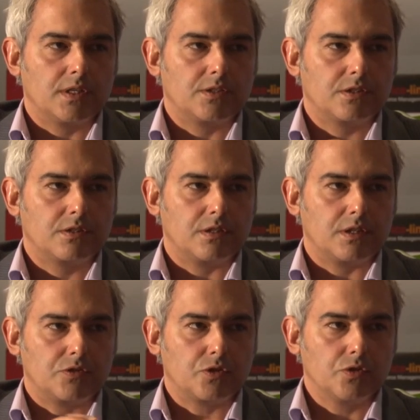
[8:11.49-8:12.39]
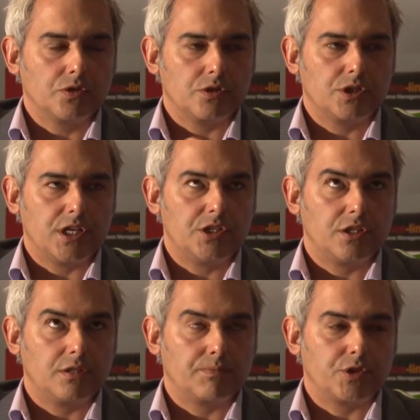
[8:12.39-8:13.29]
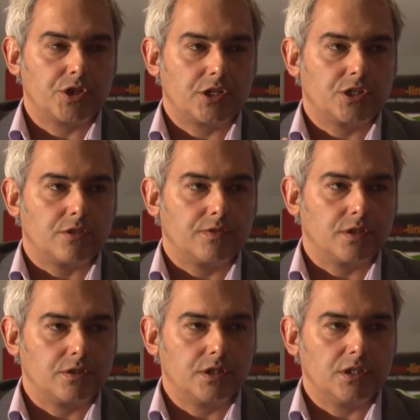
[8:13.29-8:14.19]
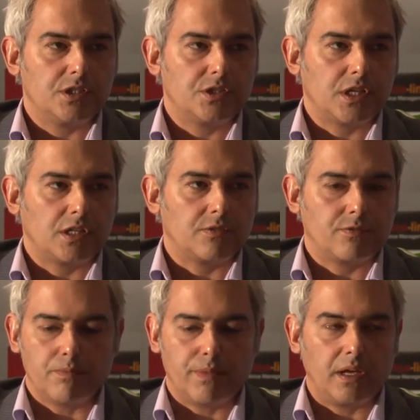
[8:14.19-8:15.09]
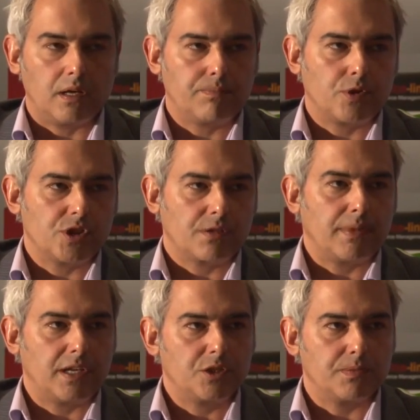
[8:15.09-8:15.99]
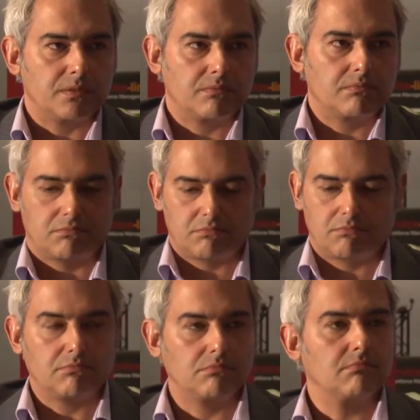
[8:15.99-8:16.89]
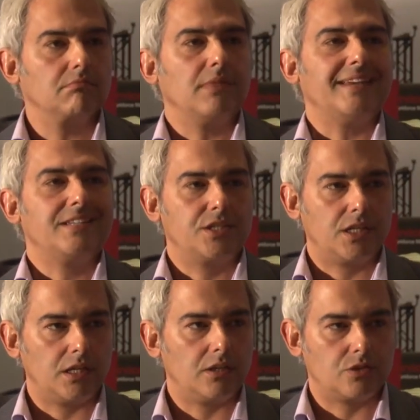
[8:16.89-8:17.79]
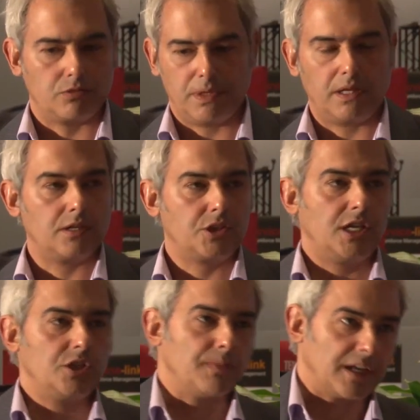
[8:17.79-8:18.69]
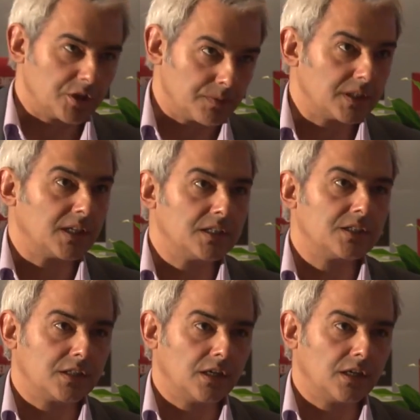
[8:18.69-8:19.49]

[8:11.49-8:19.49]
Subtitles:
That's also changing the projection of the utility sector from being a project management entity to being a change management entity.